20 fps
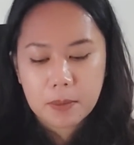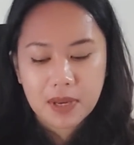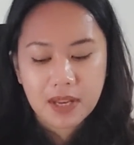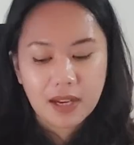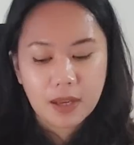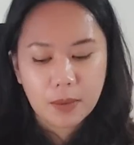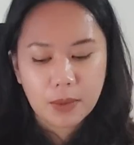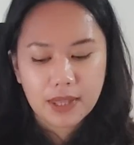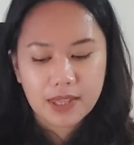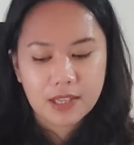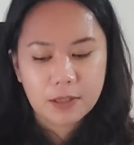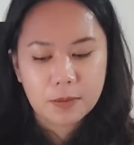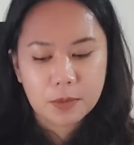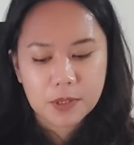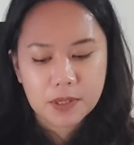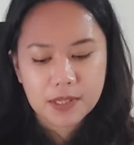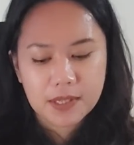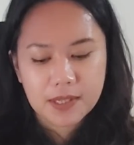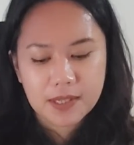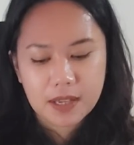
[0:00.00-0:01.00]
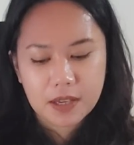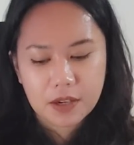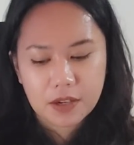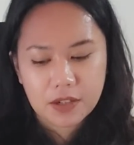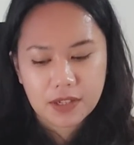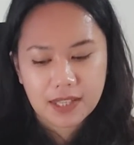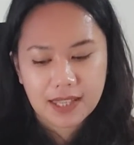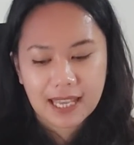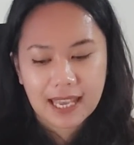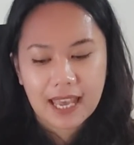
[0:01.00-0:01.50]
But anyway, this person's
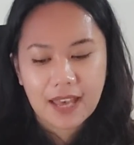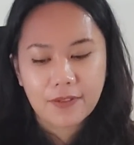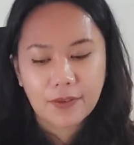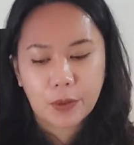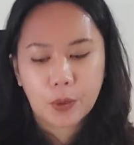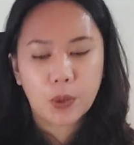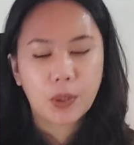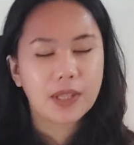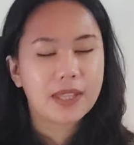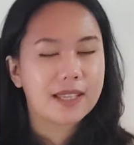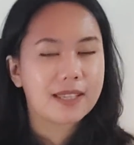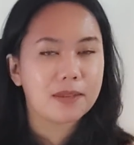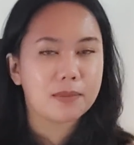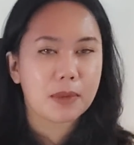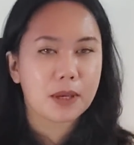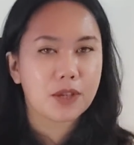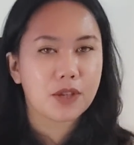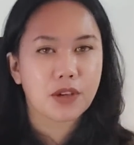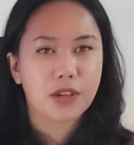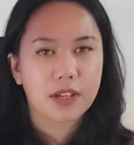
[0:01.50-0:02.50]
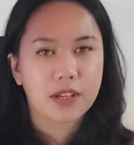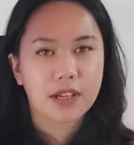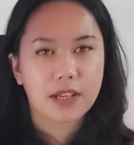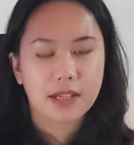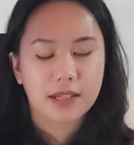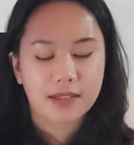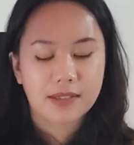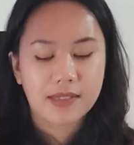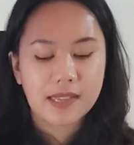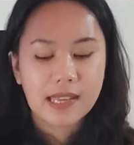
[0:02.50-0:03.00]
energy, they have all these major
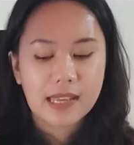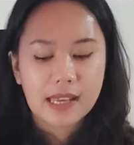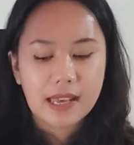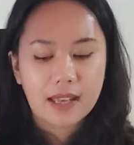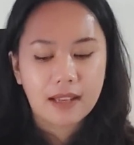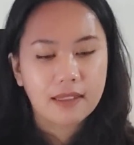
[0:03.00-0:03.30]
arcanas.